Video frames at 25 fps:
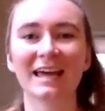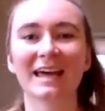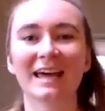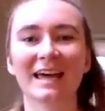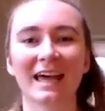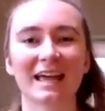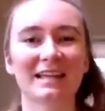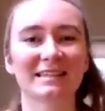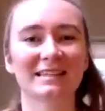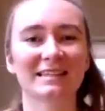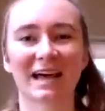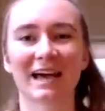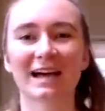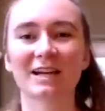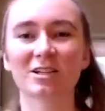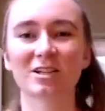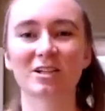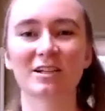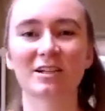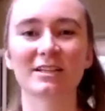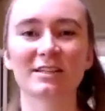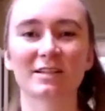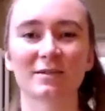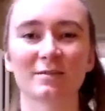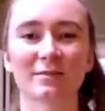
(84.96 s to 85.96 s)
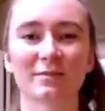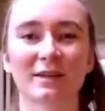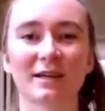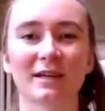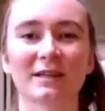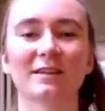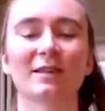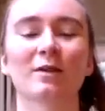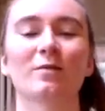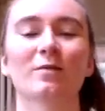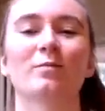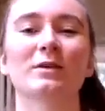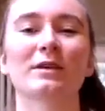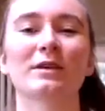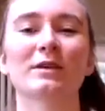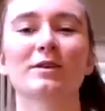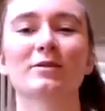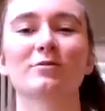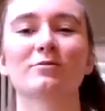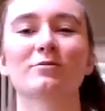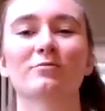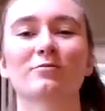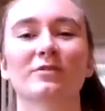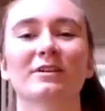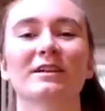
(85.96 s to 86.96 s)
It's actually something that we
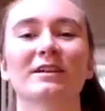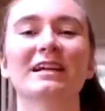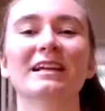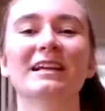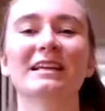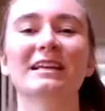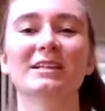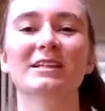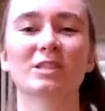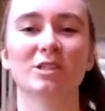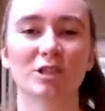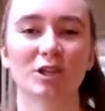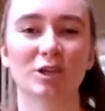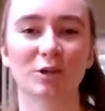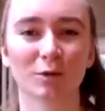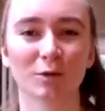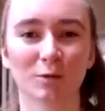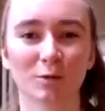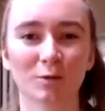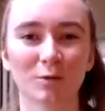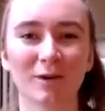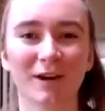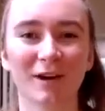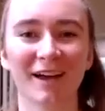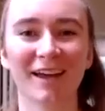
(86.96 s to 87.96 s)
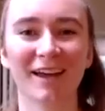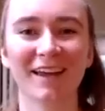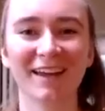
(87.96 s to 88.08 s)
can really do.